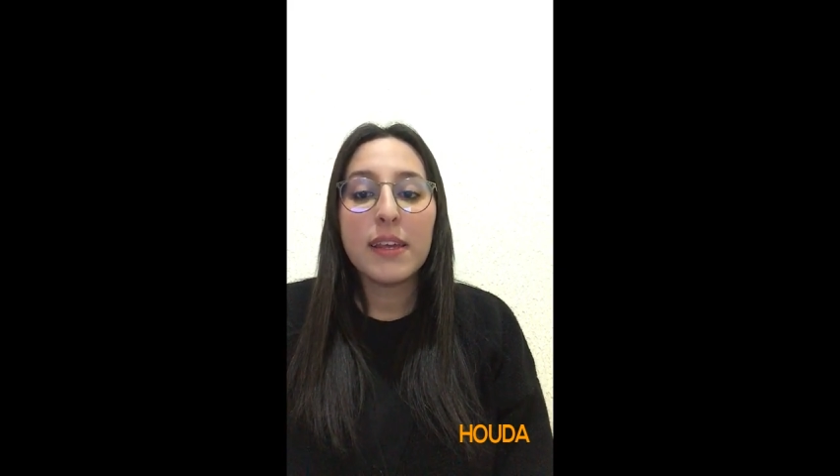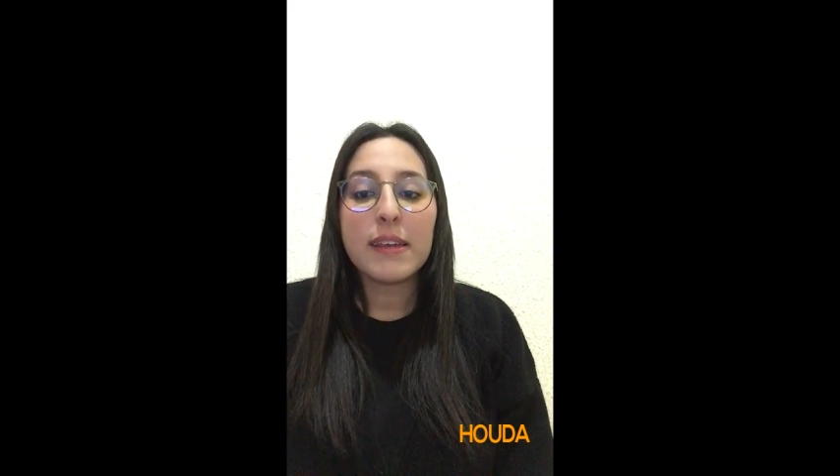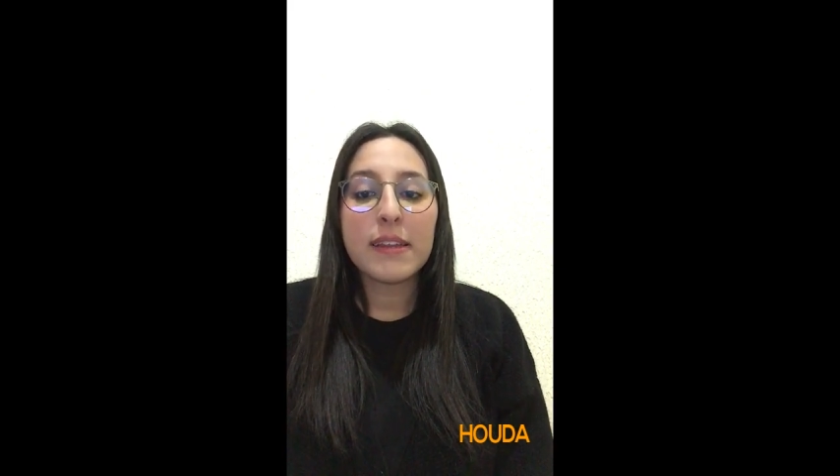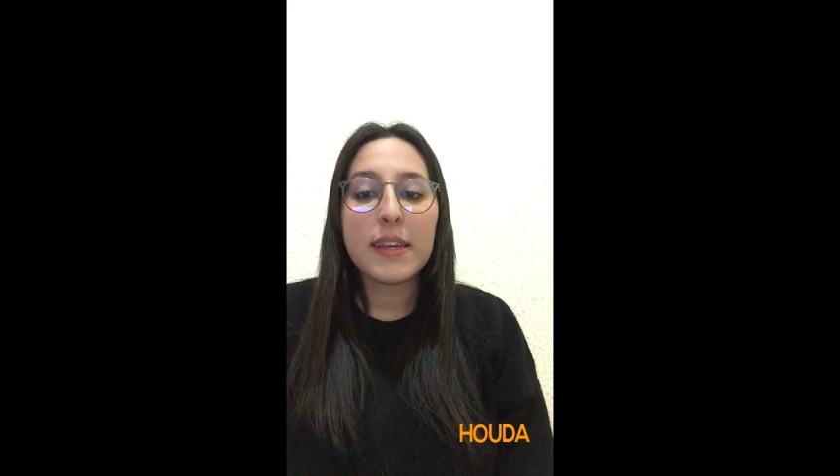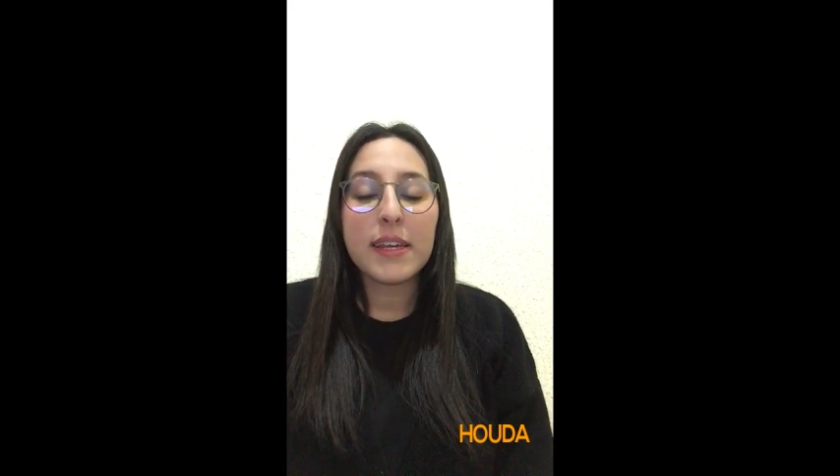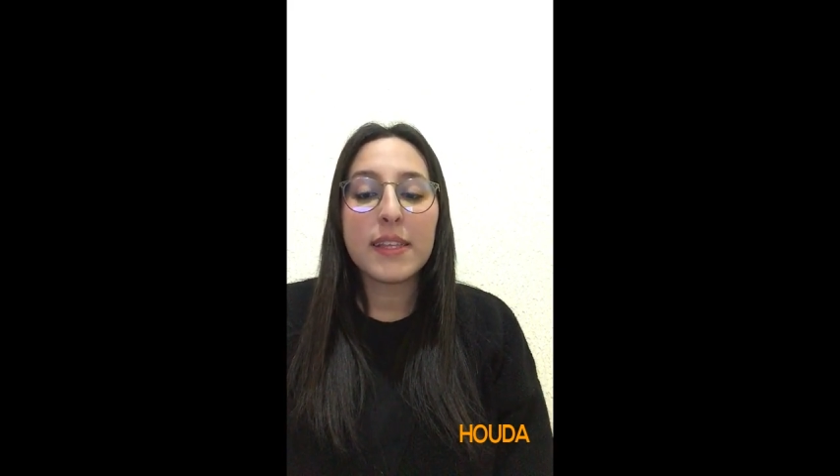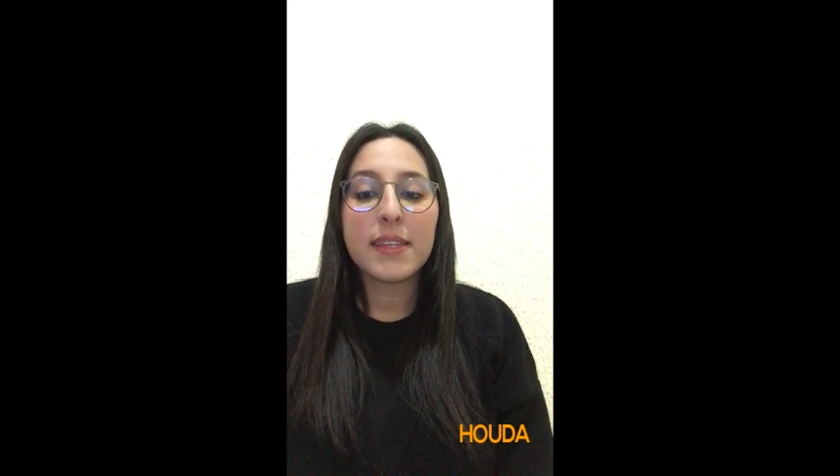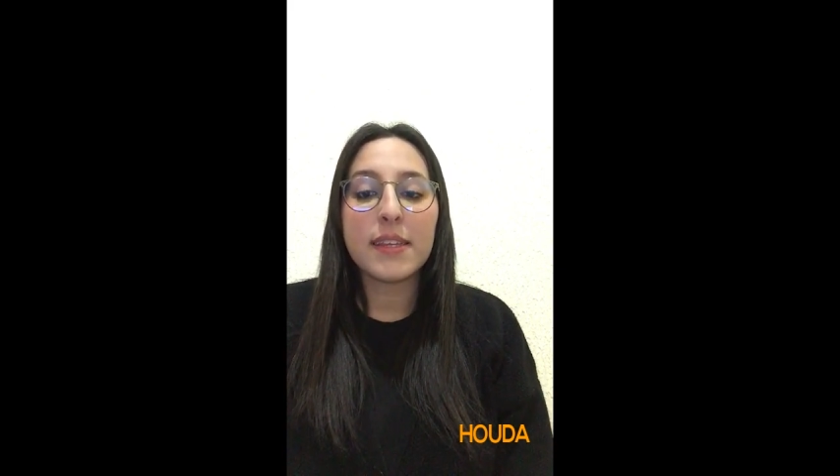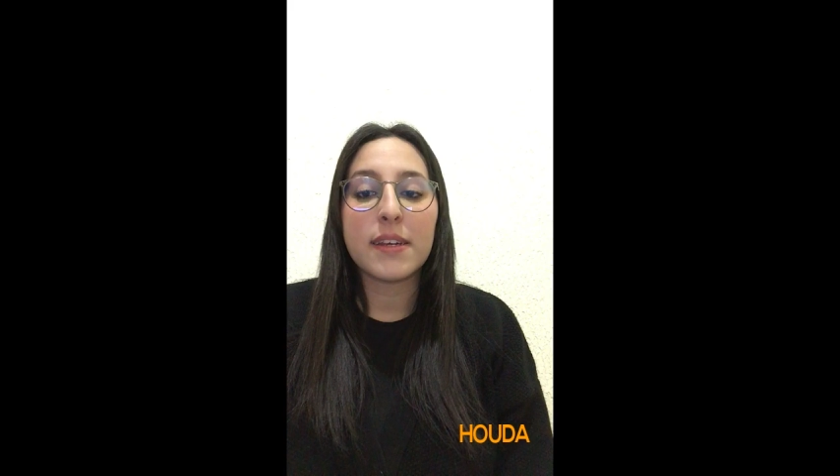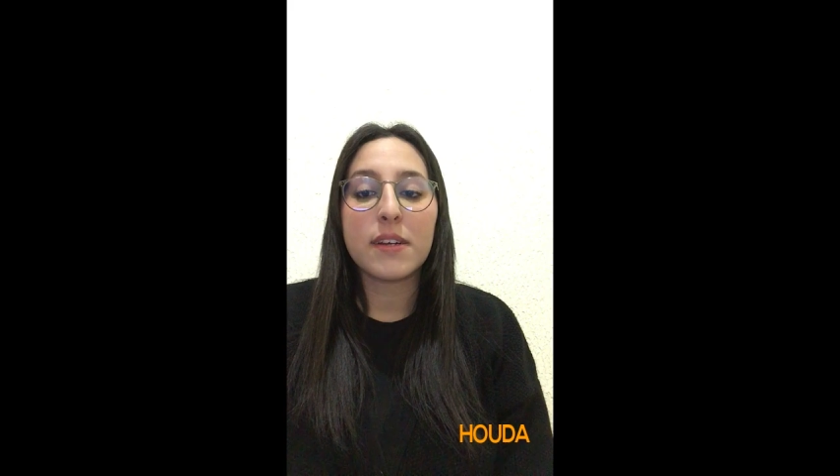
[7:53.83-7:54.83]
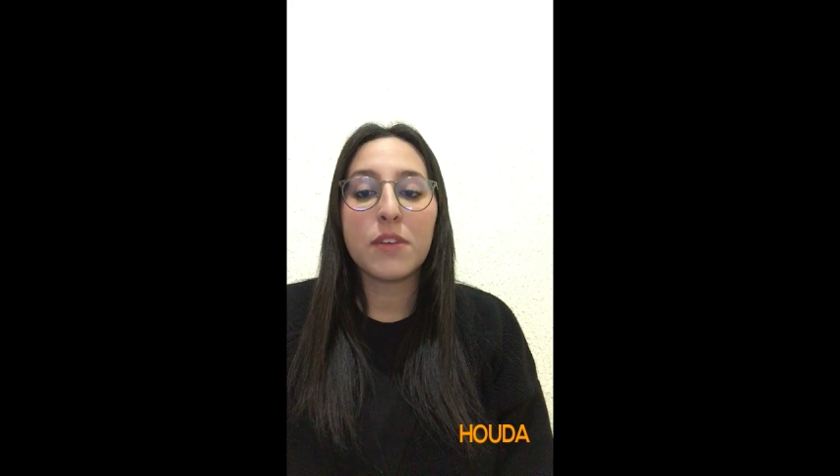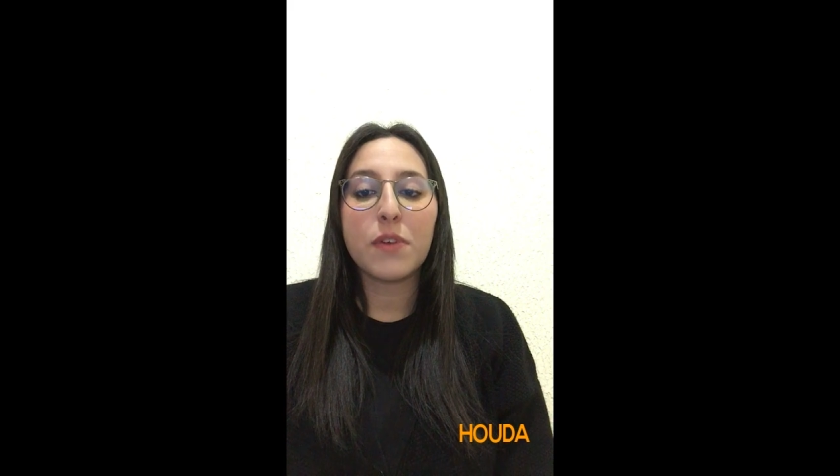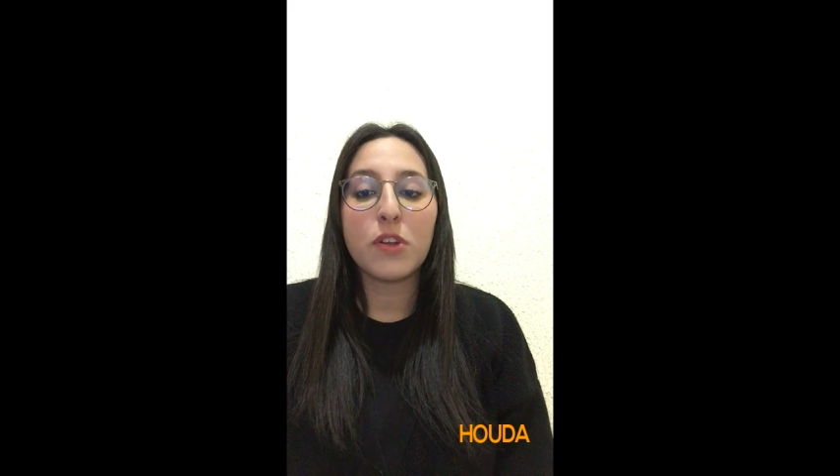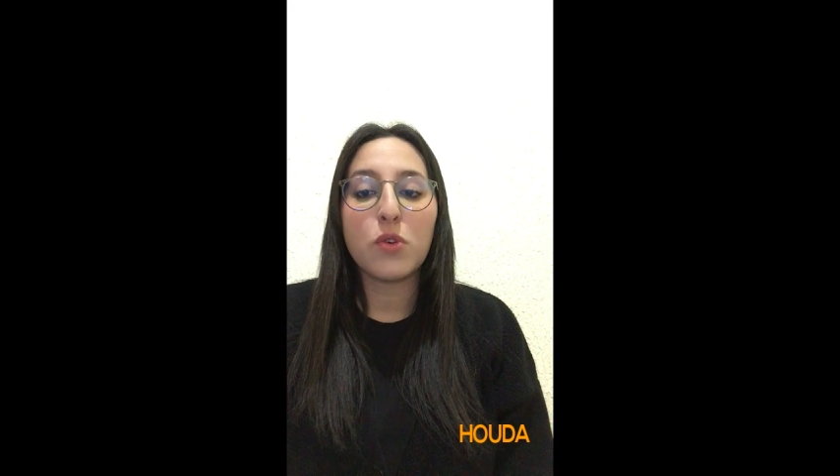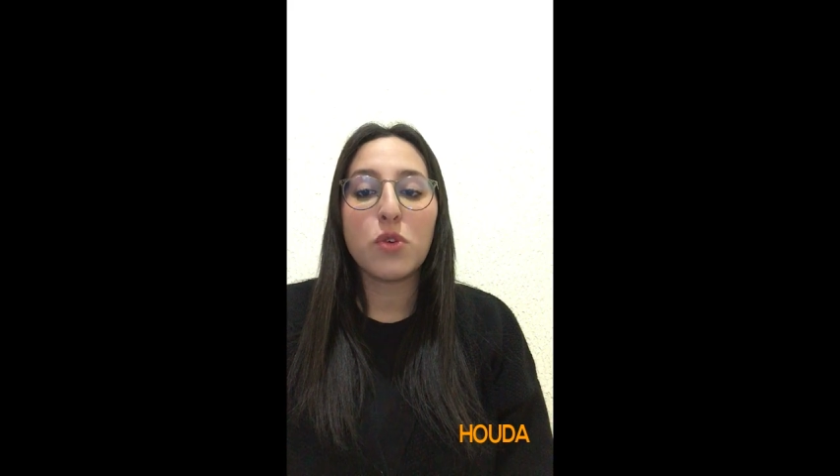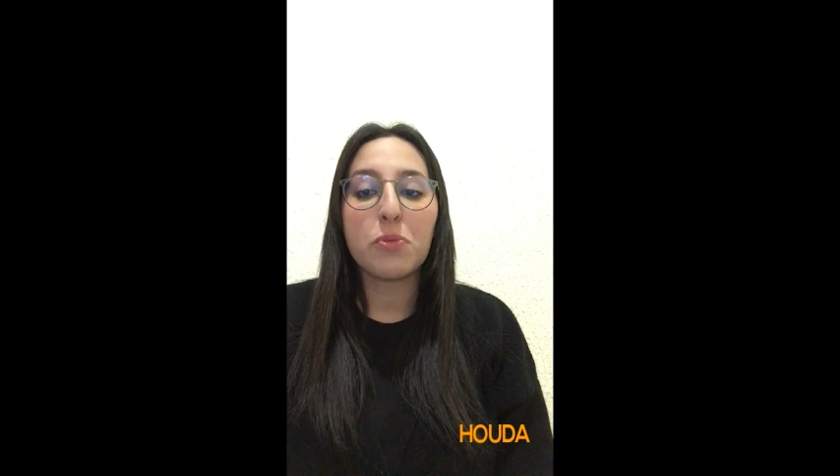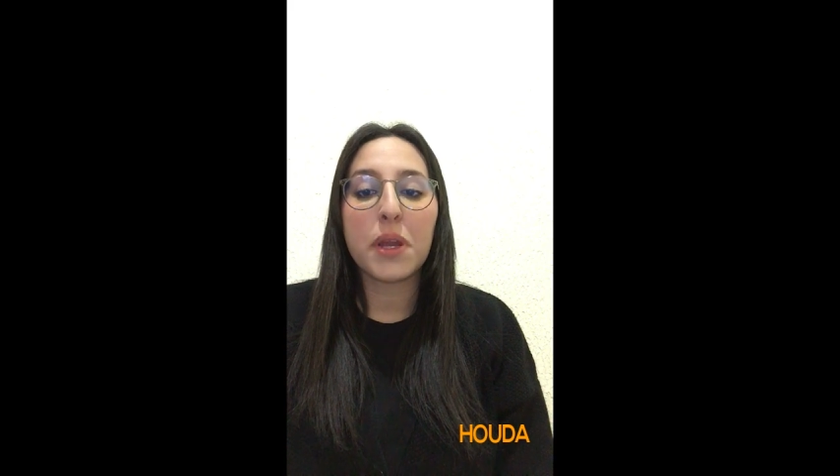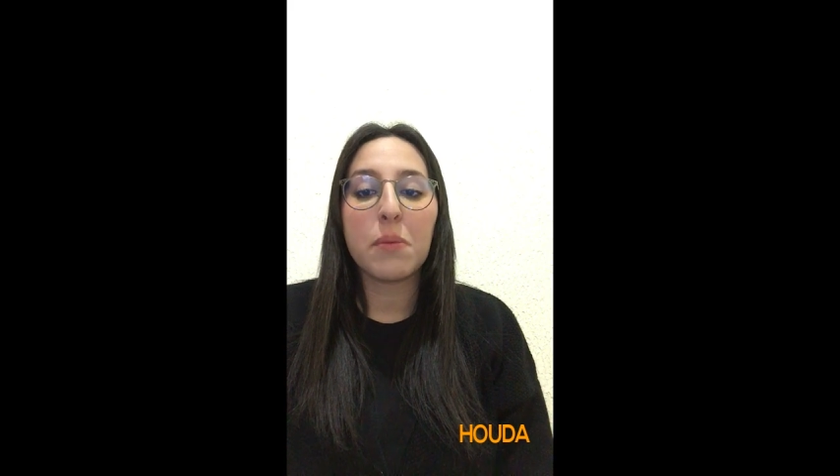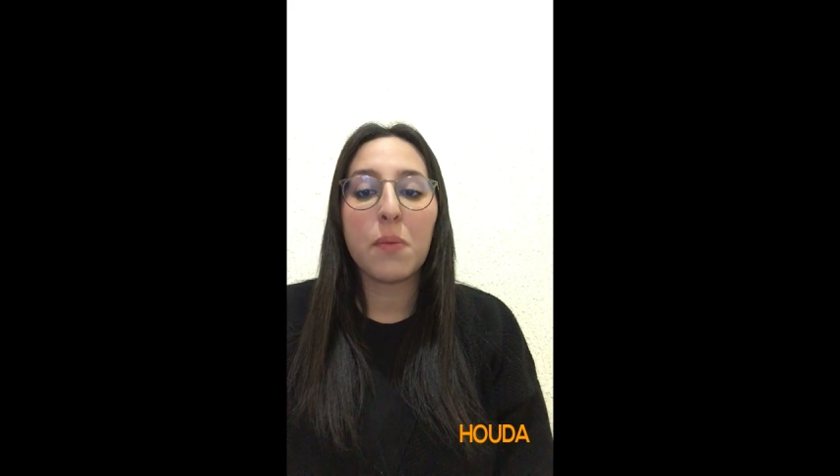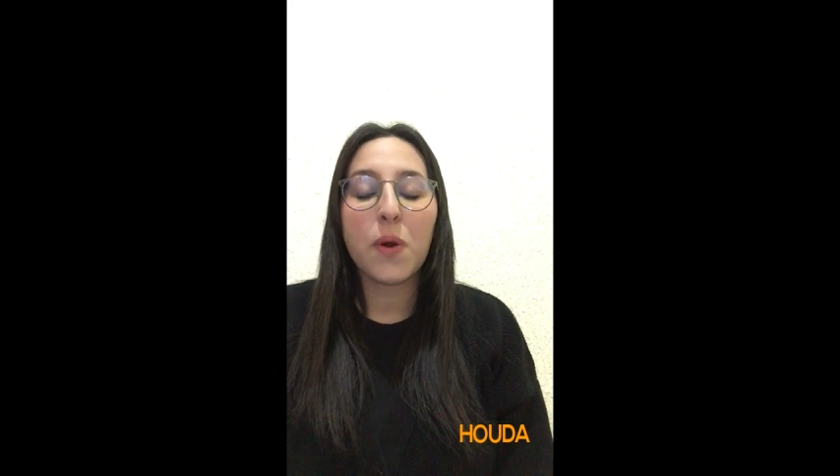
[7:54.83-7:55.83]
in its revenues
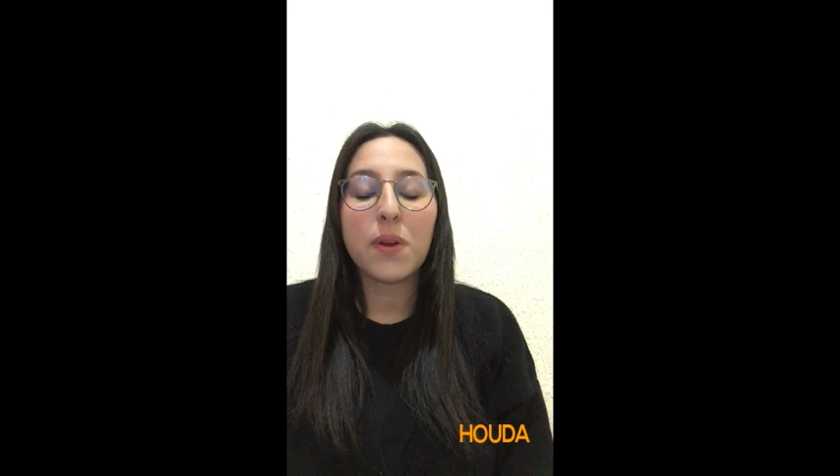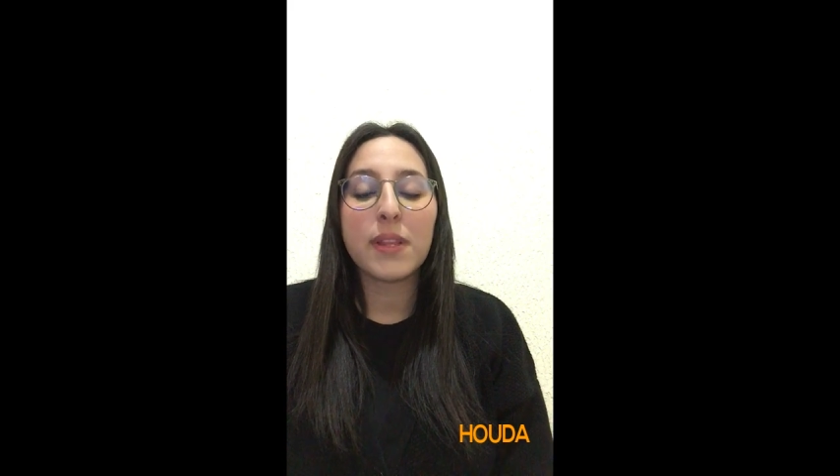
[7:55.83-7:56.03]
by more